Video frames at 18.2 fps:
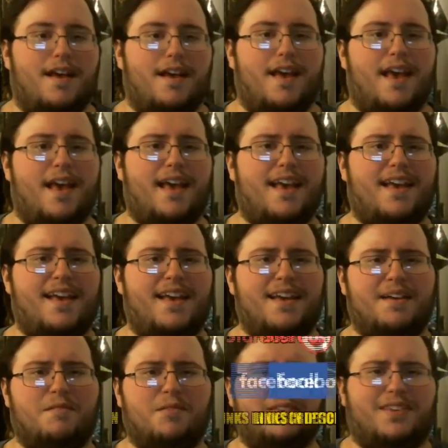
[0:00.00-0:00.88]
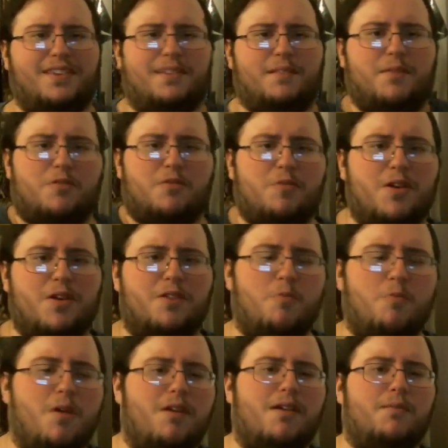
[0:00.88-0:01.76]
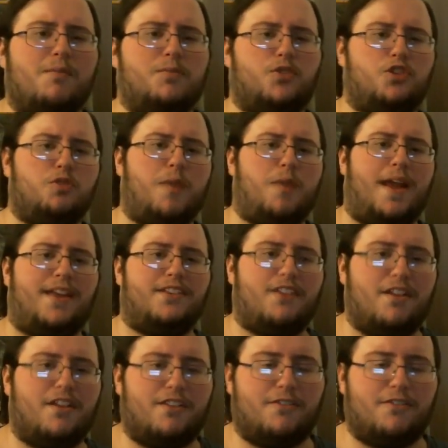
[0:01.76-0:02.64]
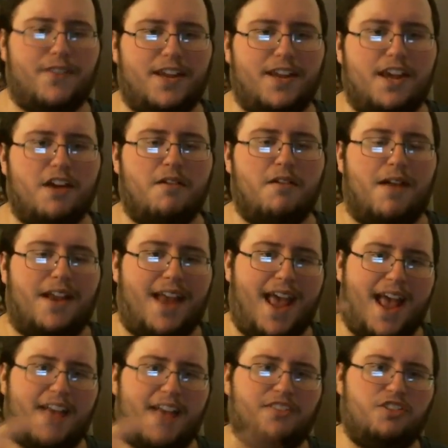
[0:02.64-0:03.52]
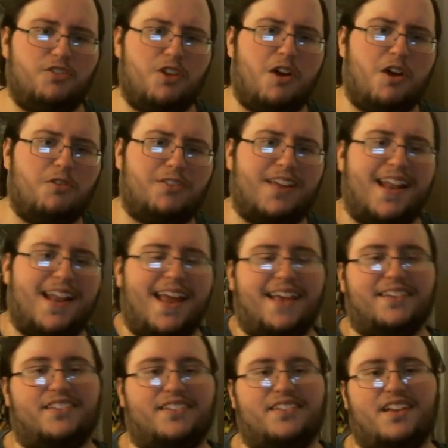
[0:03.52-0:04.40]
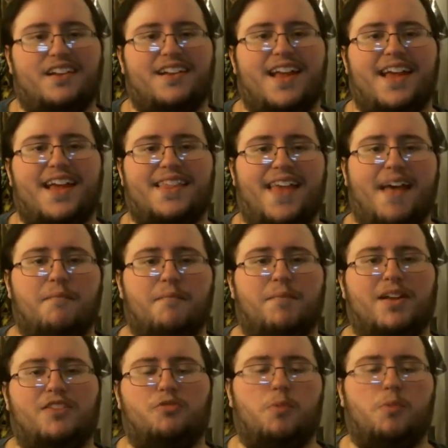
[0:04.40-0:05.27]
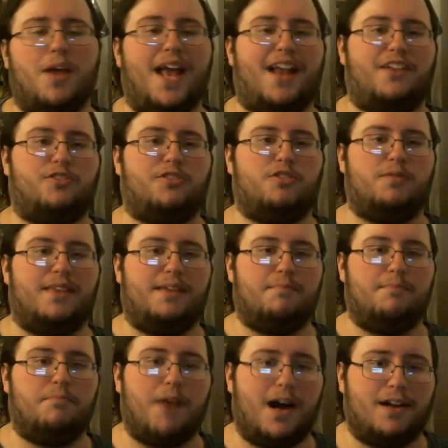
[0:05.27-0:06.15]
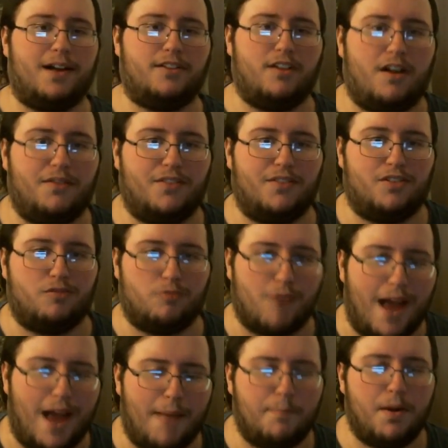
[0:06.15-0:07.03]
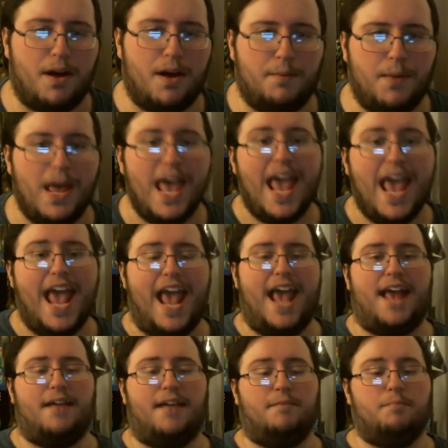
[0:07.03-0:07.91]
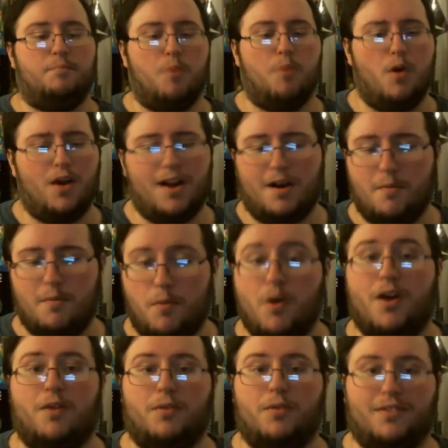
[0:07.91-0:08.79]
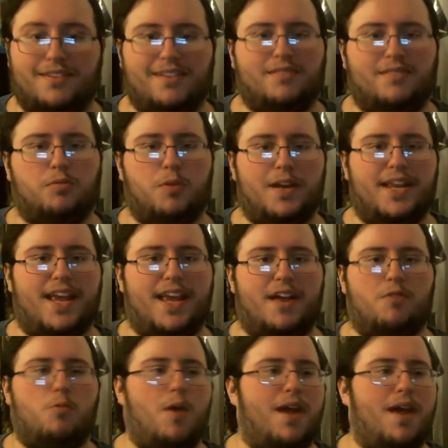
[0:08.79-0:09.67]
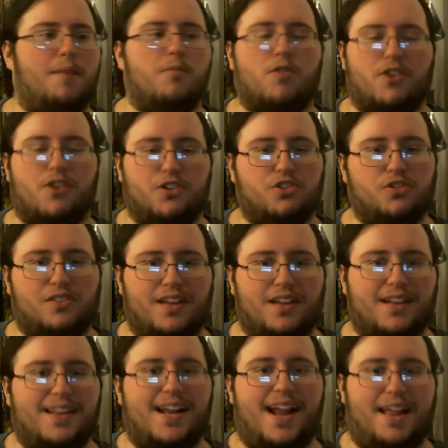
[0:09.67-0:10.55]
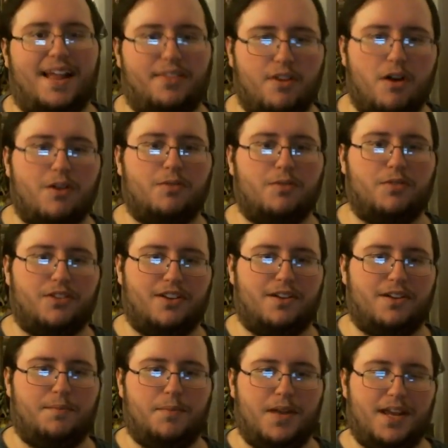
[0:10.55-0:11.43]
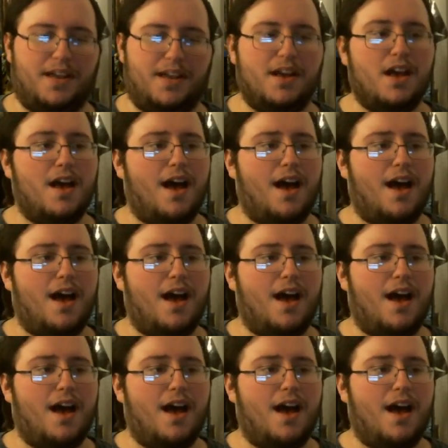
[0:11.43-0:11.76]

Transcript: Hey, what's up everyone, and welcome to another video. And as you know, today is Sunday. That means we got to do the box office wrap up, and boy oh boy was this weekend way more interesting than I thought it was going to be.